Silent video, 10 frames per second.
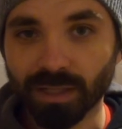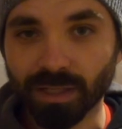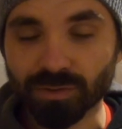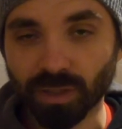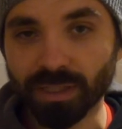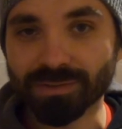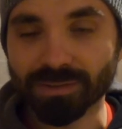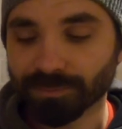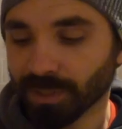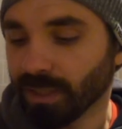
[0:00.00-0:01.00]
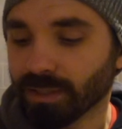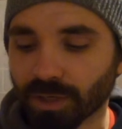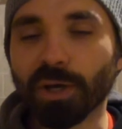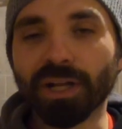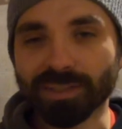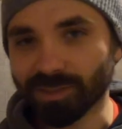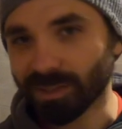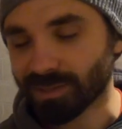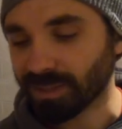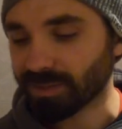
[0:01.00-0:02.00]
It's crazy. No, in all
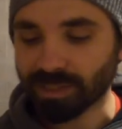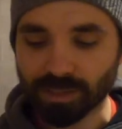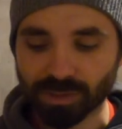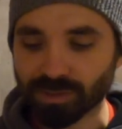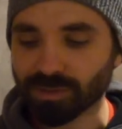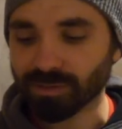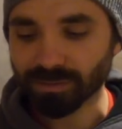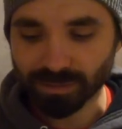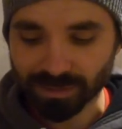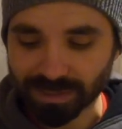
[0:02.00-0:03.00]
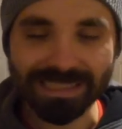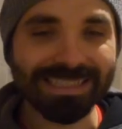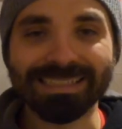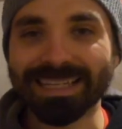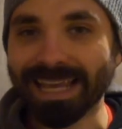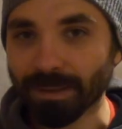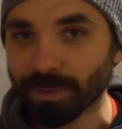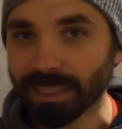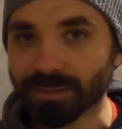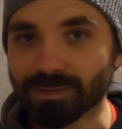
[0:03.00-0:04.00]
seriousness, it just
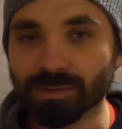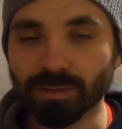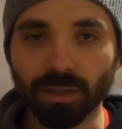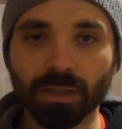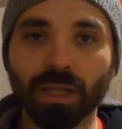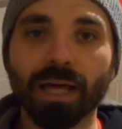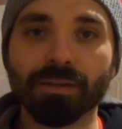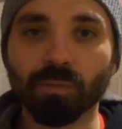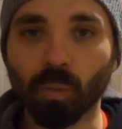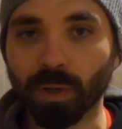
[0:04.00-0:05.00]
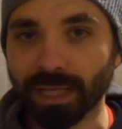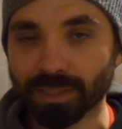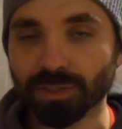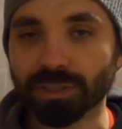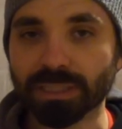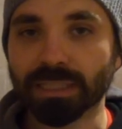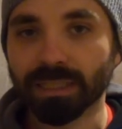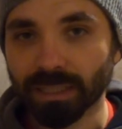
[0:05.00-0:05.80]
decontaminates a lot of what actually